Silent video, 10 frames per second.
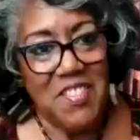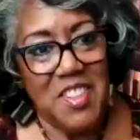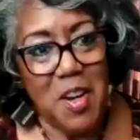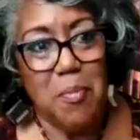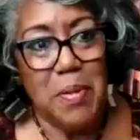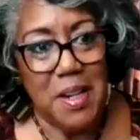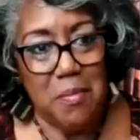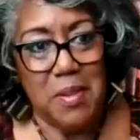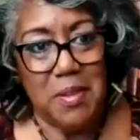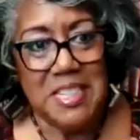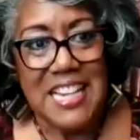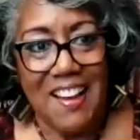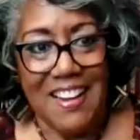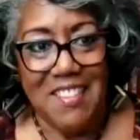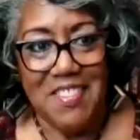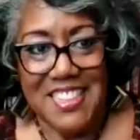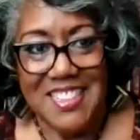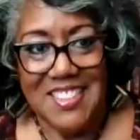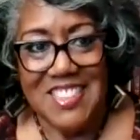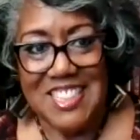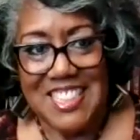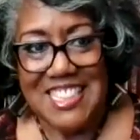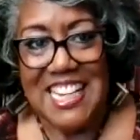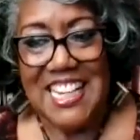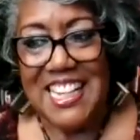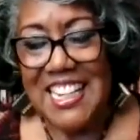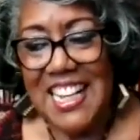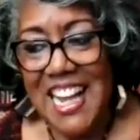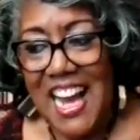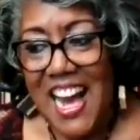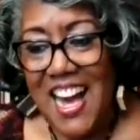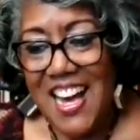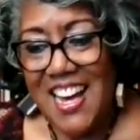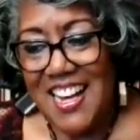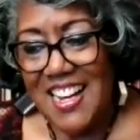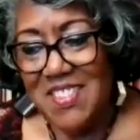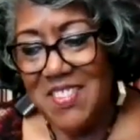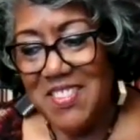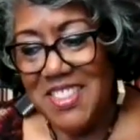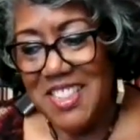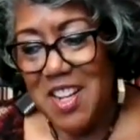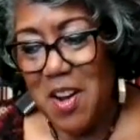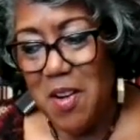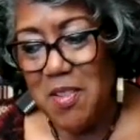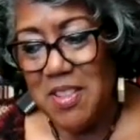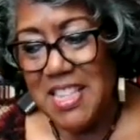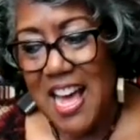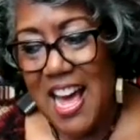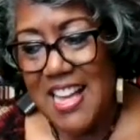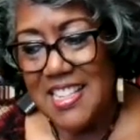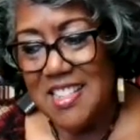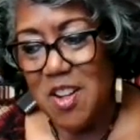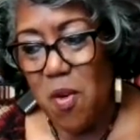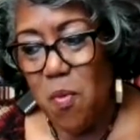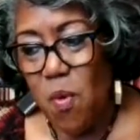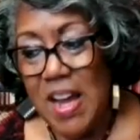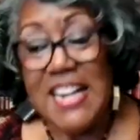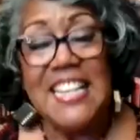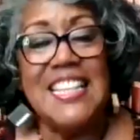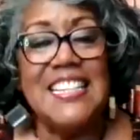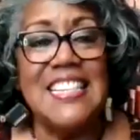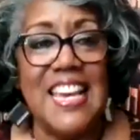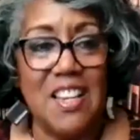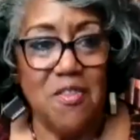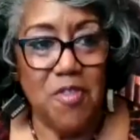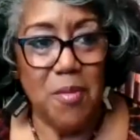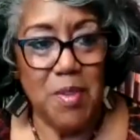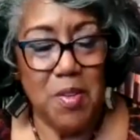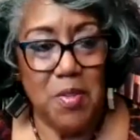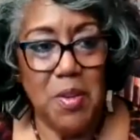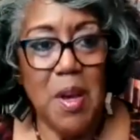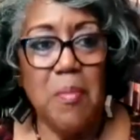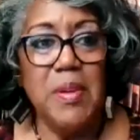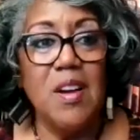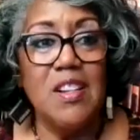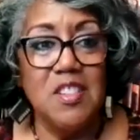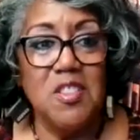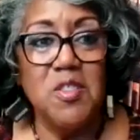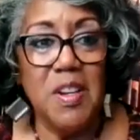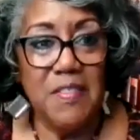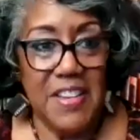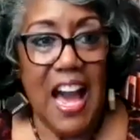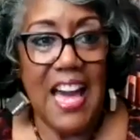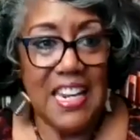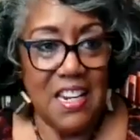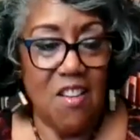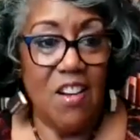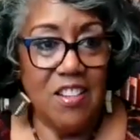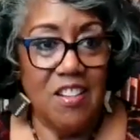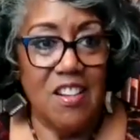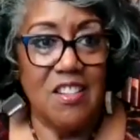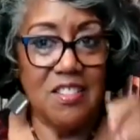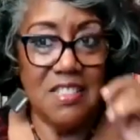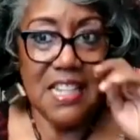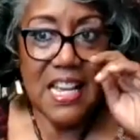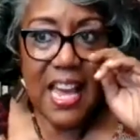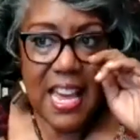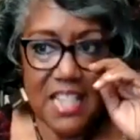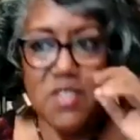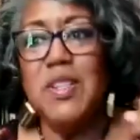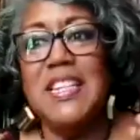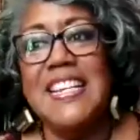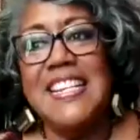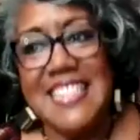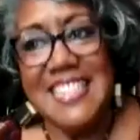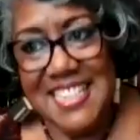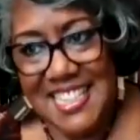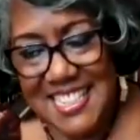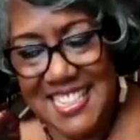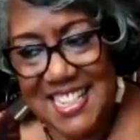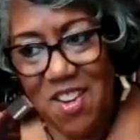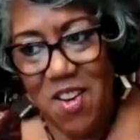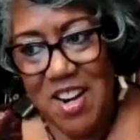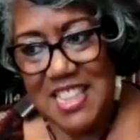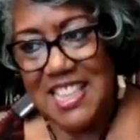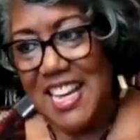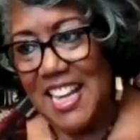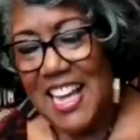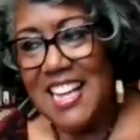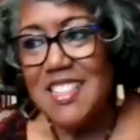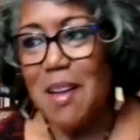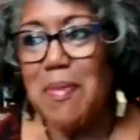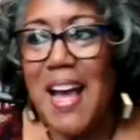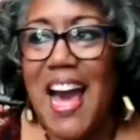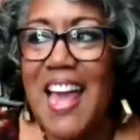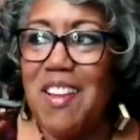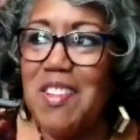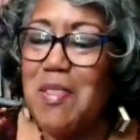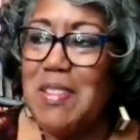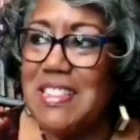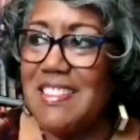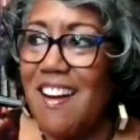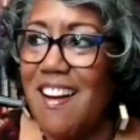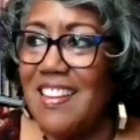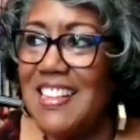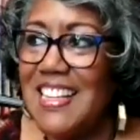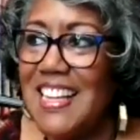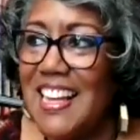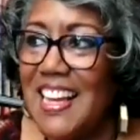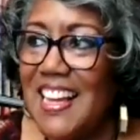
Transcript: that, being a middle child, I really do understand, uh, that you don't want anything taken from you because you have gotten it on your own, and it's releasing it is the hard thing. So I don't know what to call it.